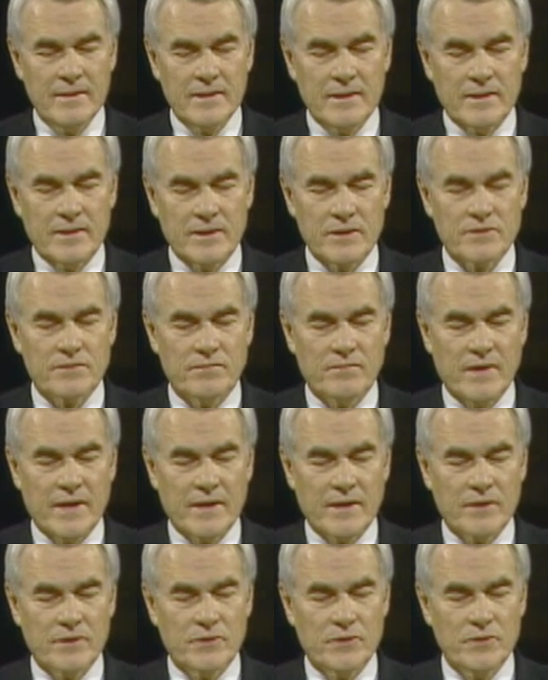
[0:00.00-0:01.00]
This
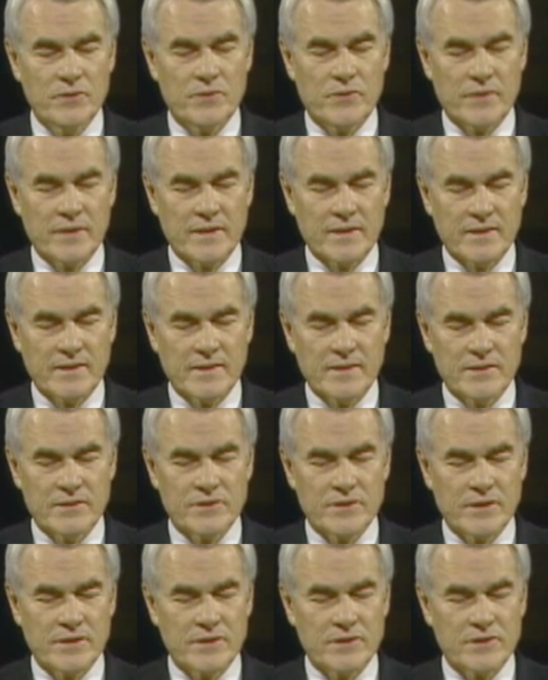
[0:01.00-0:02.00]
vital nutrient
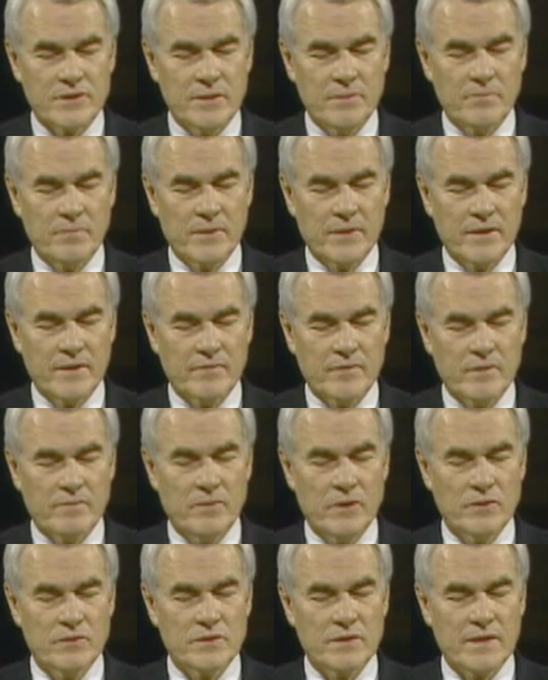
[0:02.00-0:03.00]
consists simply of the
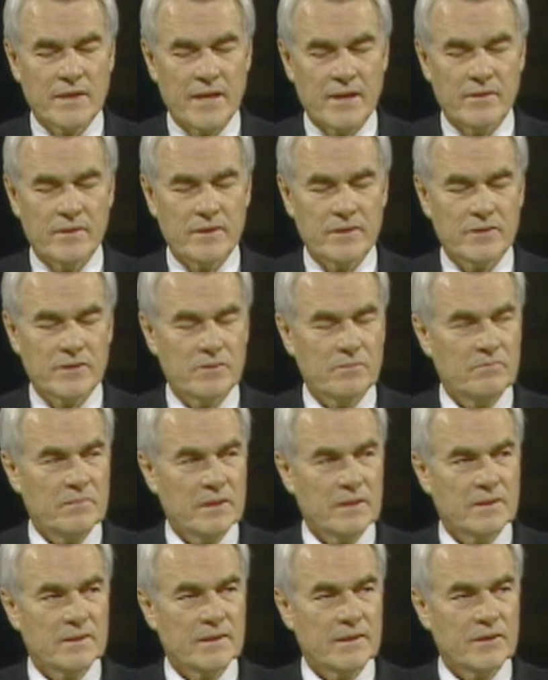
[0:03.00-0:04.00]
most character
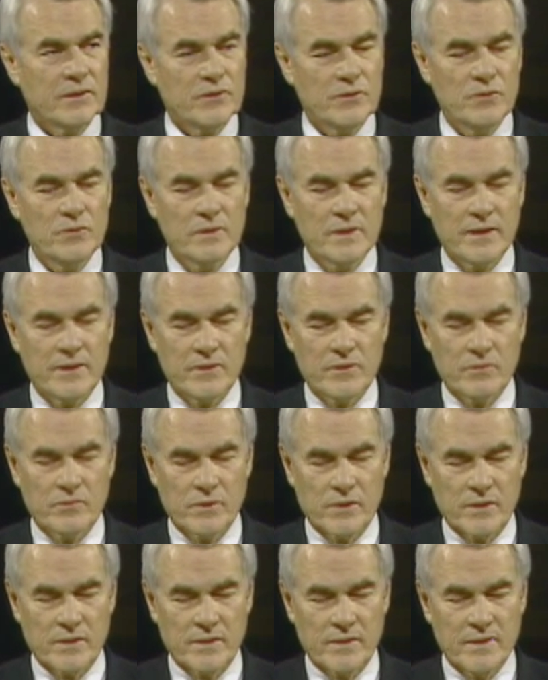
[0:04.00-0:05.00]
building two letter
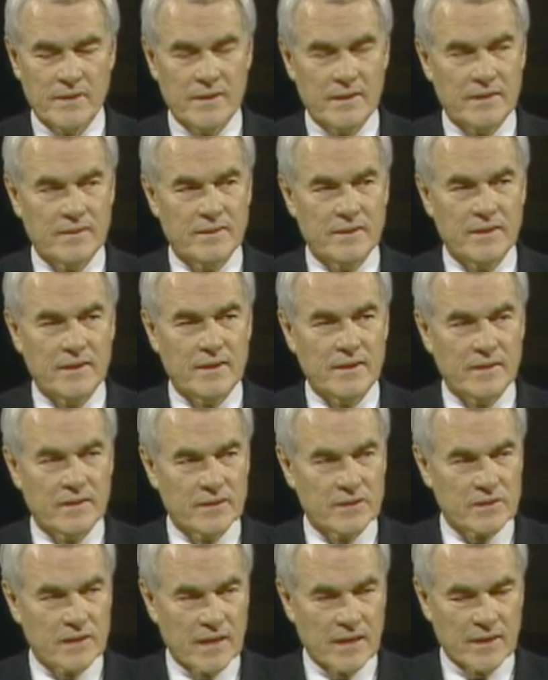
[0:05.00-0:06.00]
word in the
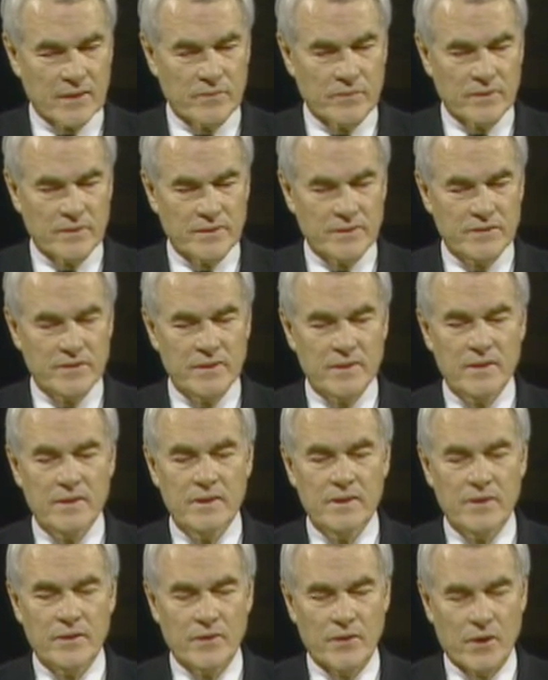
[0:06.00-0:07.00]
English language
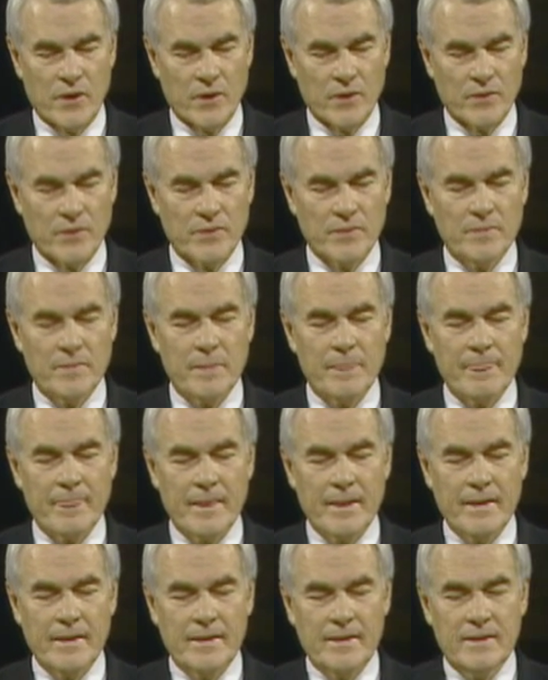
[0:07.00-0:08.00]
no.
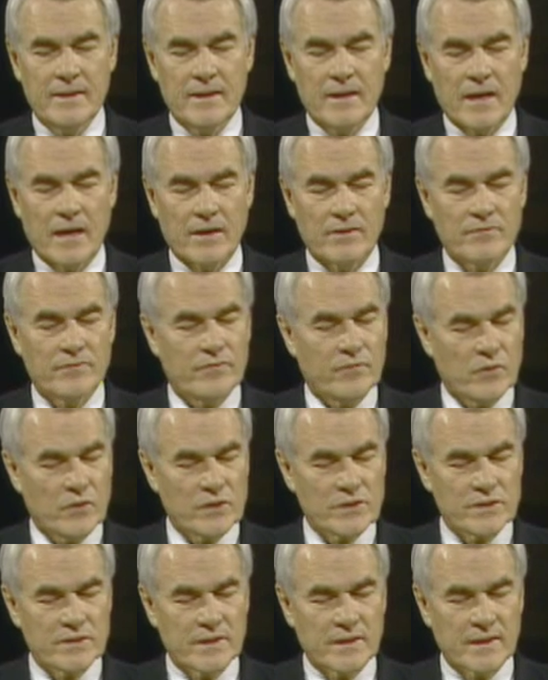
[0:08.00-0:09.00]

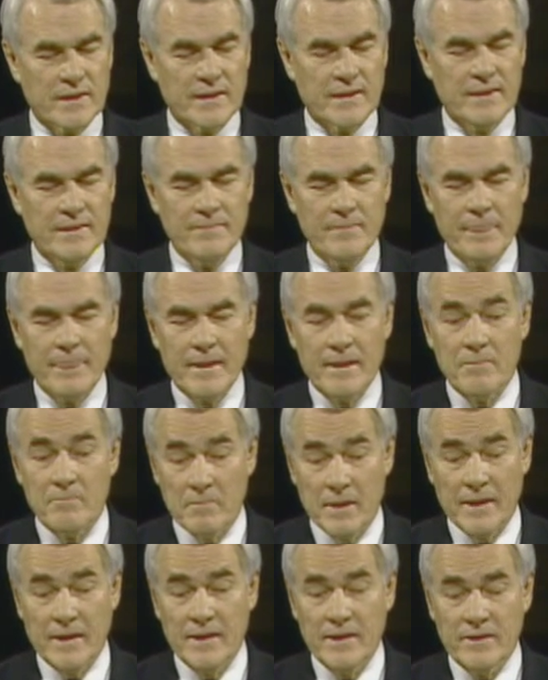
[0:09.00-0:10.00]
Unfortunately,
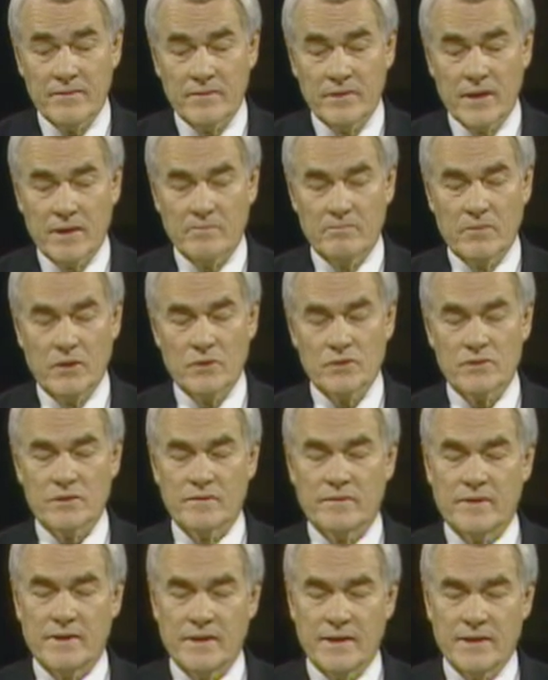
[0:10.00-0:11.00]
Many, if not most,
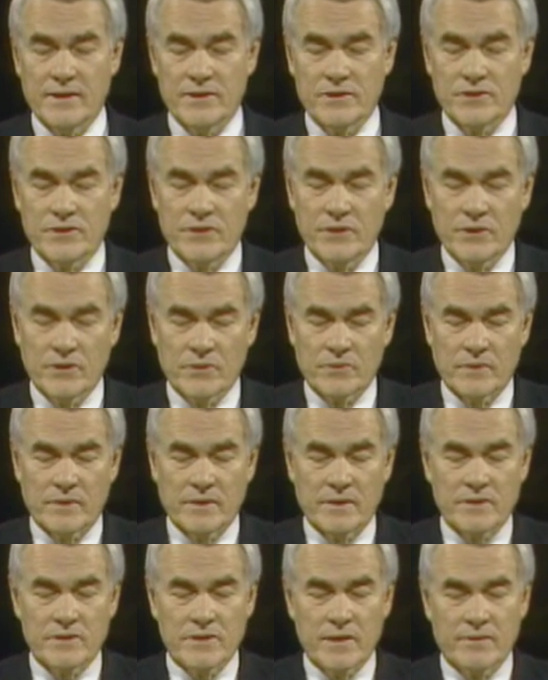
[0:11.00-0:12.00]
of today's
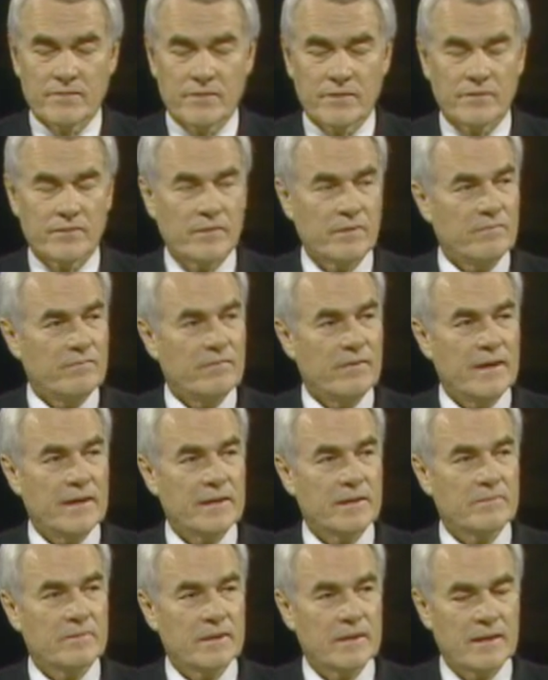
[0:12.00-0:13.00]
children suffer from
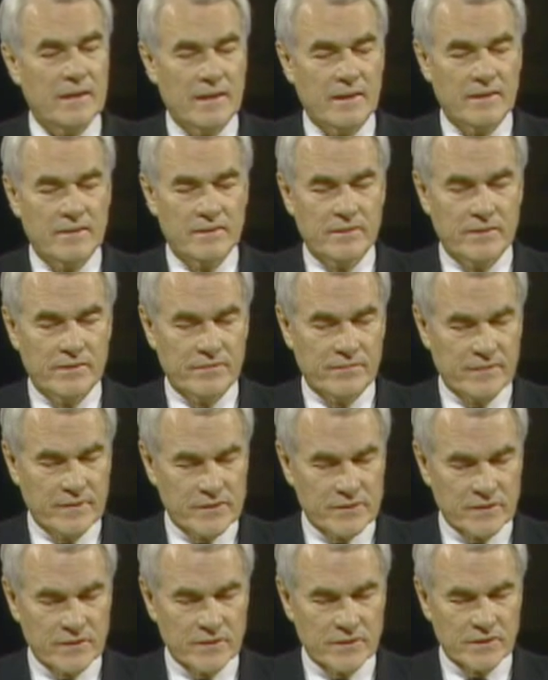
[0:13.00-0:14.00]
vitamin N
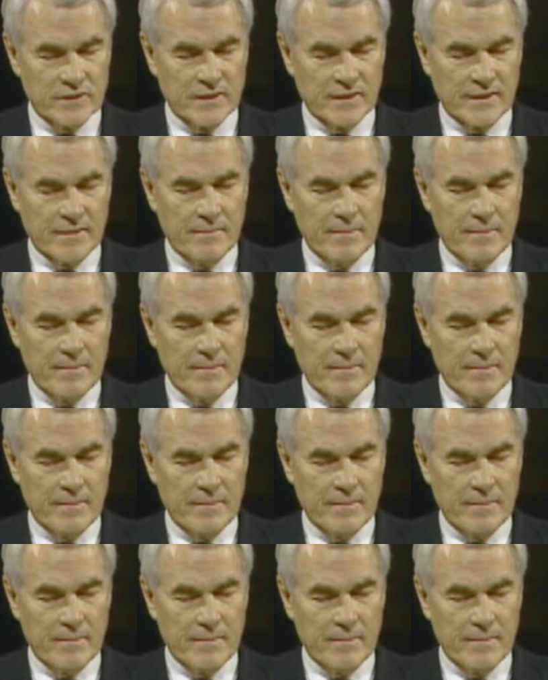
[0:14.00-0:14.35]
deficiency.